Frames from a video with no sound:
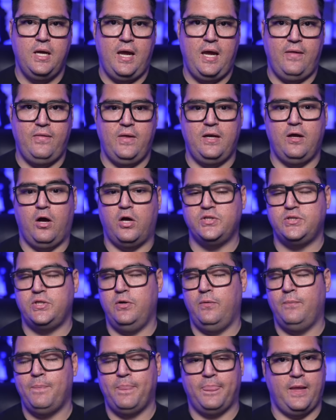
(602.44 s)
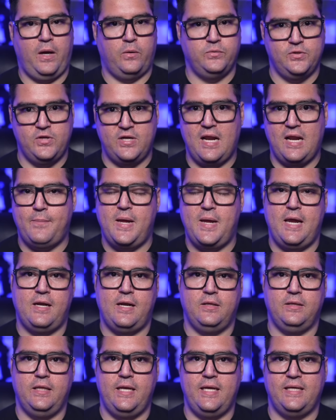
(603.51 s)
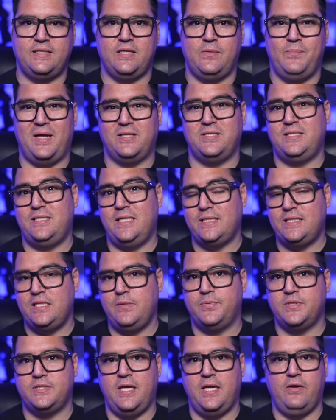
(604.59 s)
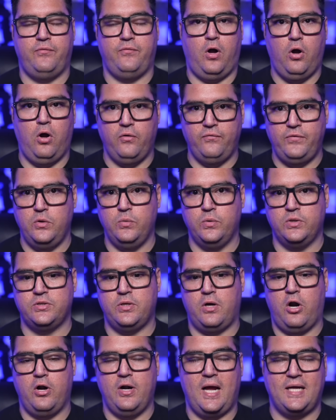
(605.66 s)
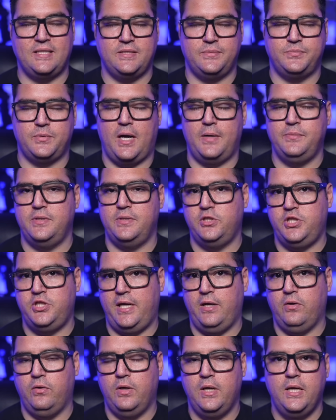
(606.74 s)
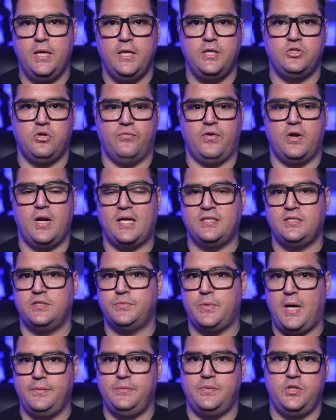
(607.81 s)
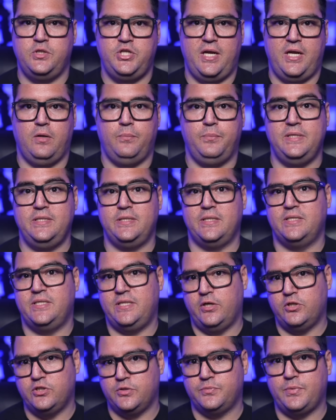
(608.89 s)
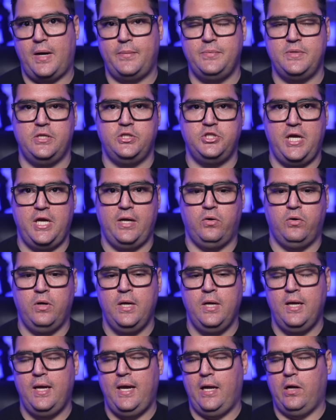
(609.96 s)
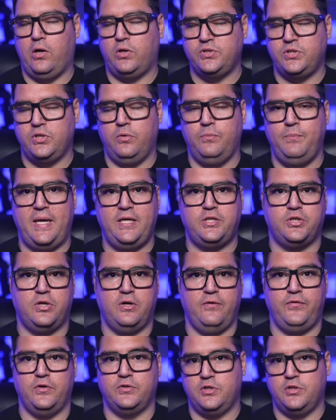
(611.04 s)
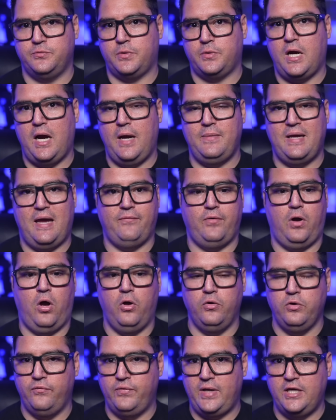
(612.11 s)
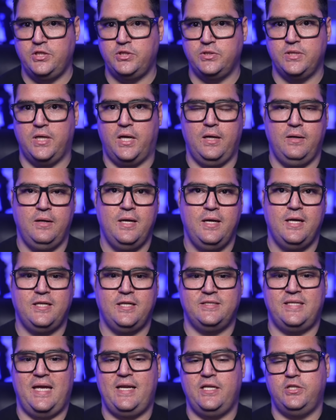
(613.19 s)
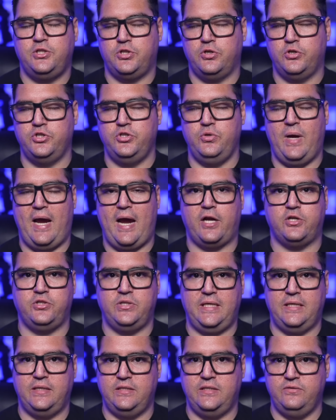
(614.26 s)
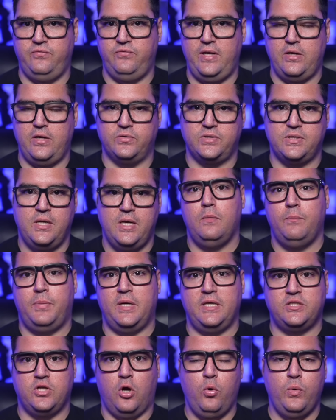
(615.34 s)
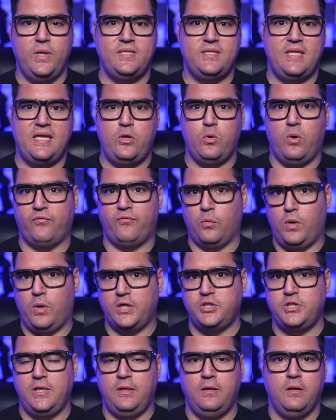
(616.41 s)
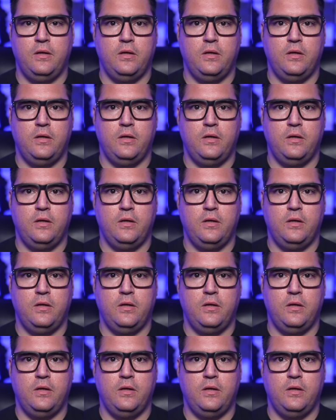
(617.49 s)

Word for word: And then also, I was looking at my analytics, and about 60% of all viewers are not subscribed to the channel. So if you're not subscribed to the channel, please consider subscribing to the channel. And also make sure if you're subscribed, have all notifications on because that ensures you actually get these videos. But as always, thank you all for watching.